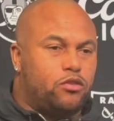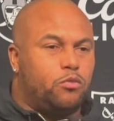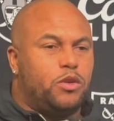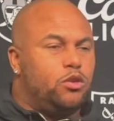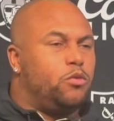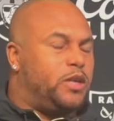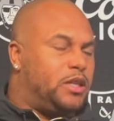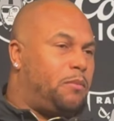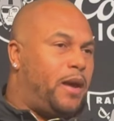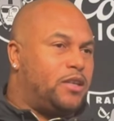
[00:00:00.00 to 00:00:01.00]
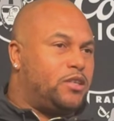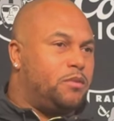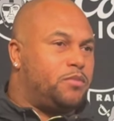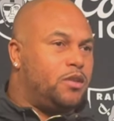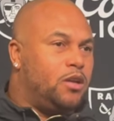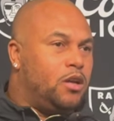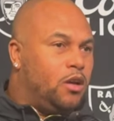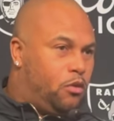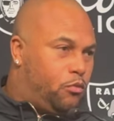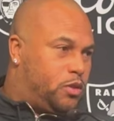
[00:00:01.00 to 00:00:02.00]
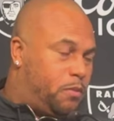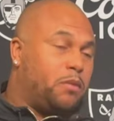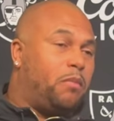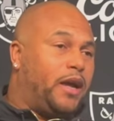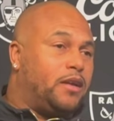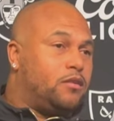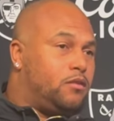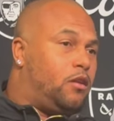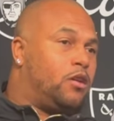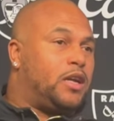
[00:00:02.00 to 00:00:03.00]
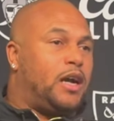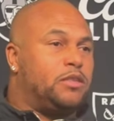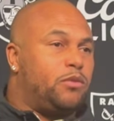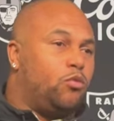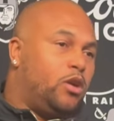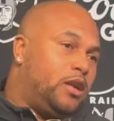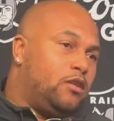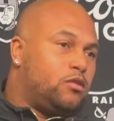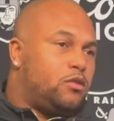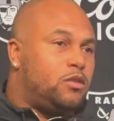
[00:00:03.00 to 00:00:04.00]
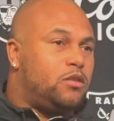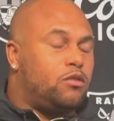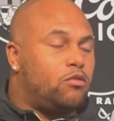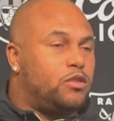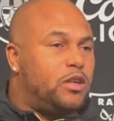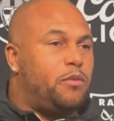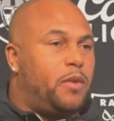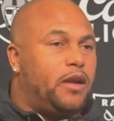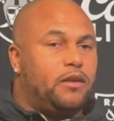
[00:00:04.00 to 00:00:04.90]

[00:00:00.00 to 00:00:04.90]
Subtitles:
So we knew we'd get the matchups with Big Mike on the guys that we wanted. Those are the throws that we made.